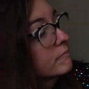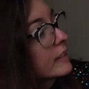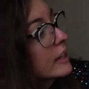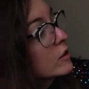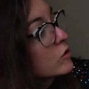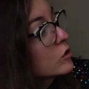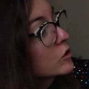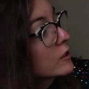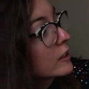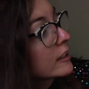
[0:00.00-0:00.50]

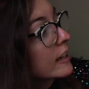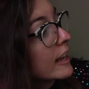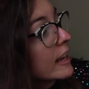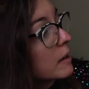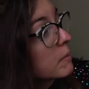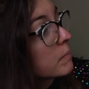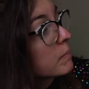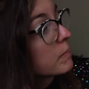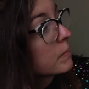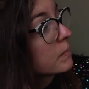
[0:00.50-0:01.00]
Interesting
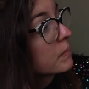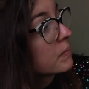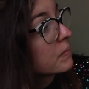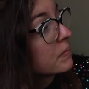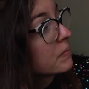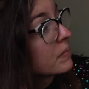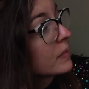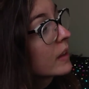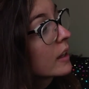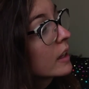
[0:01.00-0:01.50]
name.
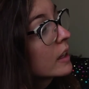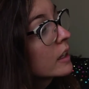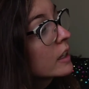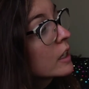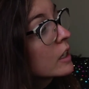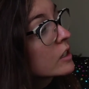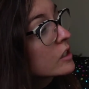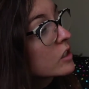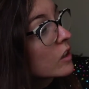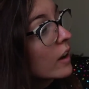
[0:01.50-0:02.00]

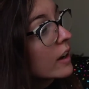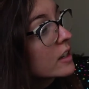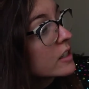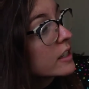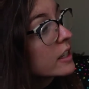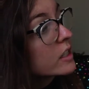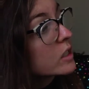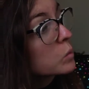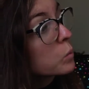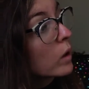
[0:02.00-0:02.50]

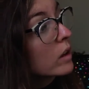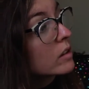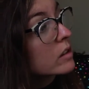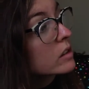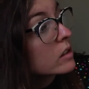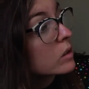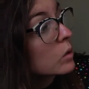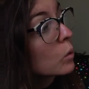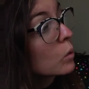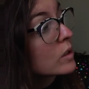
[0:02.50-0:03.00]
Scientists
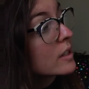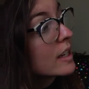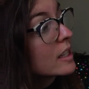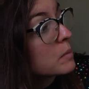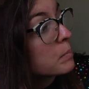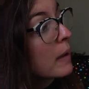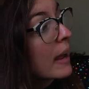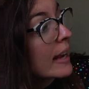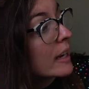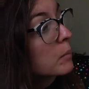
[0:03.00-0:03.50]
once thought
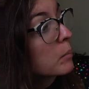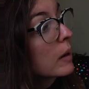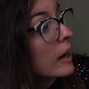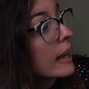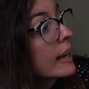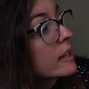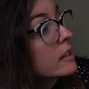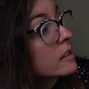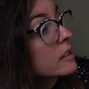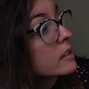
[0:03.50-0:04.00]
his back
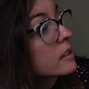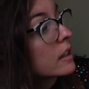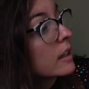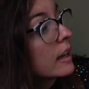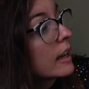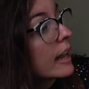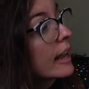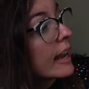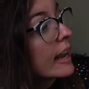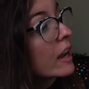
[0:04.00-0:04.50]
plates
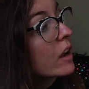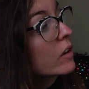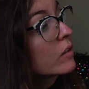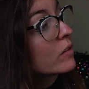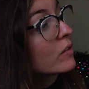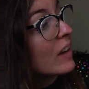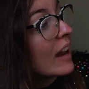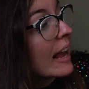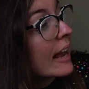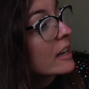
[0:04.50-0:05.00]
lay
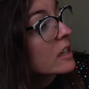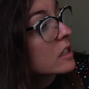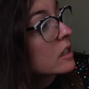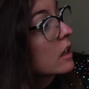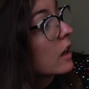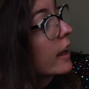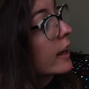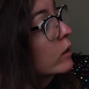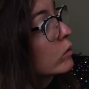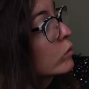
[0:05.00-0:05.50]
flat
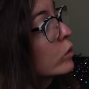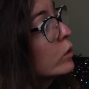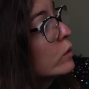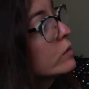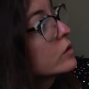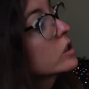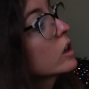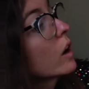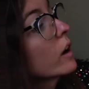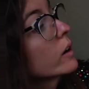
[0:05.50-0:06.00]
like
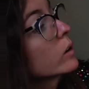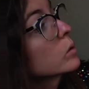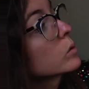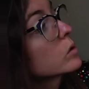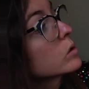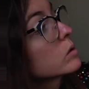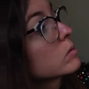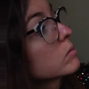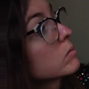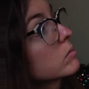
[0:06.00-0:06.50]
roof
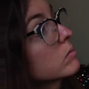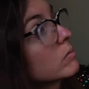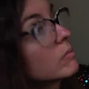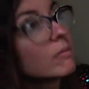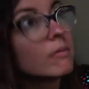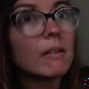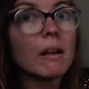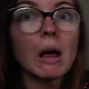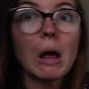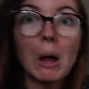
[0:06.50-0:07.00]
tiles.
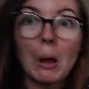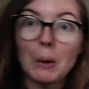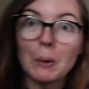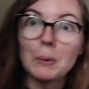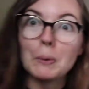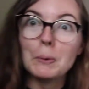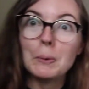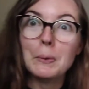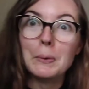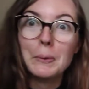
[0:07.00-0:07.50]
Oh,
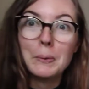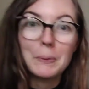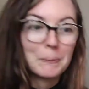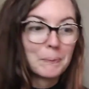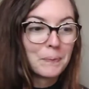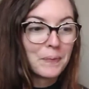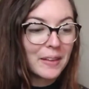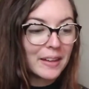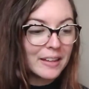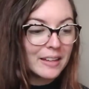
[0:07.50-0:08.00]

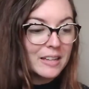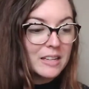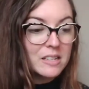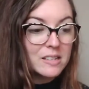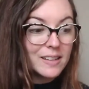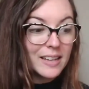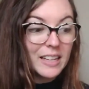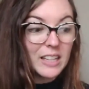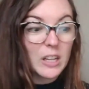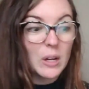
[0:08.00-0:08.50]

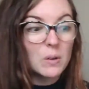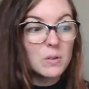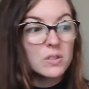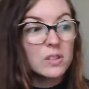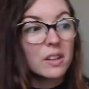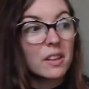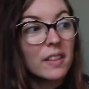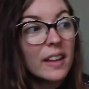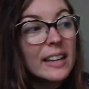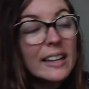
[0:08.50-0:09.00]
so they used
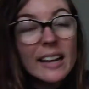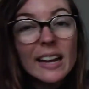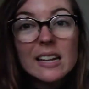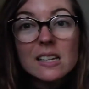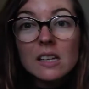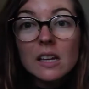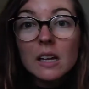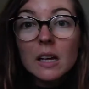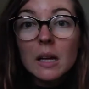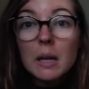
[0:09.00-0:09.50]
to think
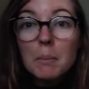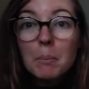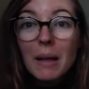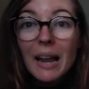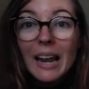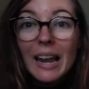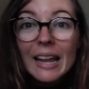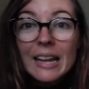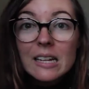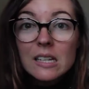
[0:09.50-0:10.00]
his
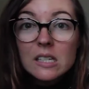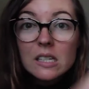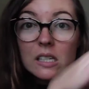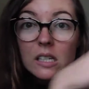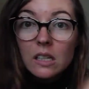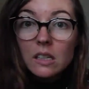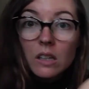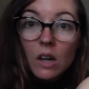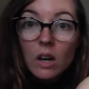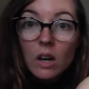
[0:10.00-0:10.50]
plates